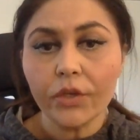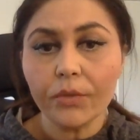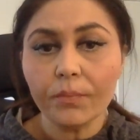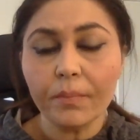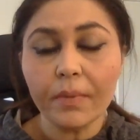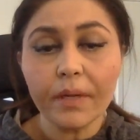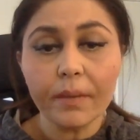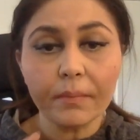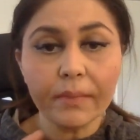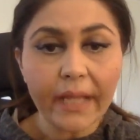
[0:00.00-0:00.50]

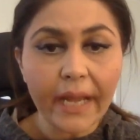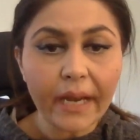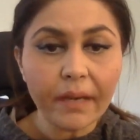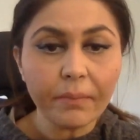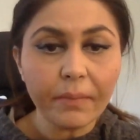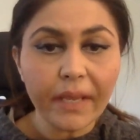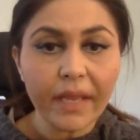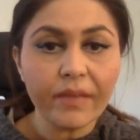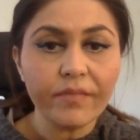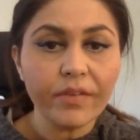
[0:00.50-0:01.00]
But that
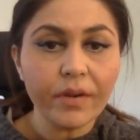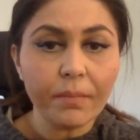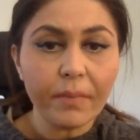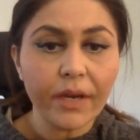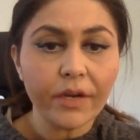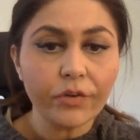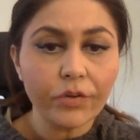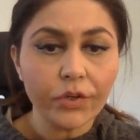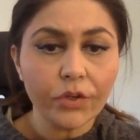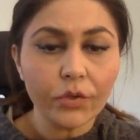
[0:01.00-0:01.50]
behavior
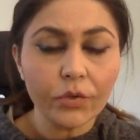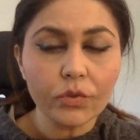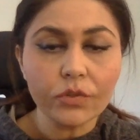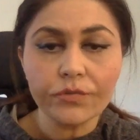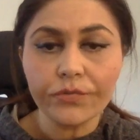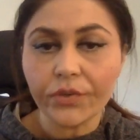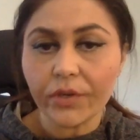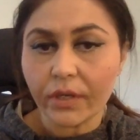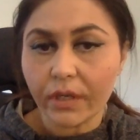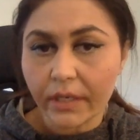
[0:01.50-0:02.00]
might reduce
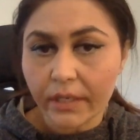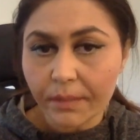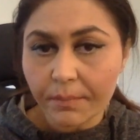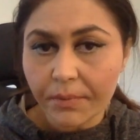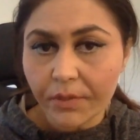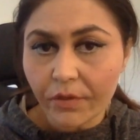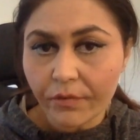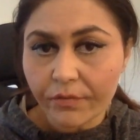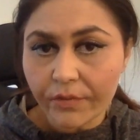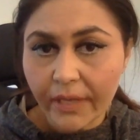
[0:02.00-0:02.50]
for a little
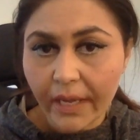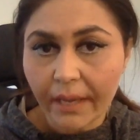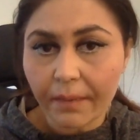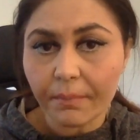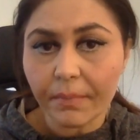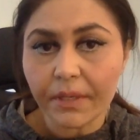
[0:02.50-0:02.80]
bit of time,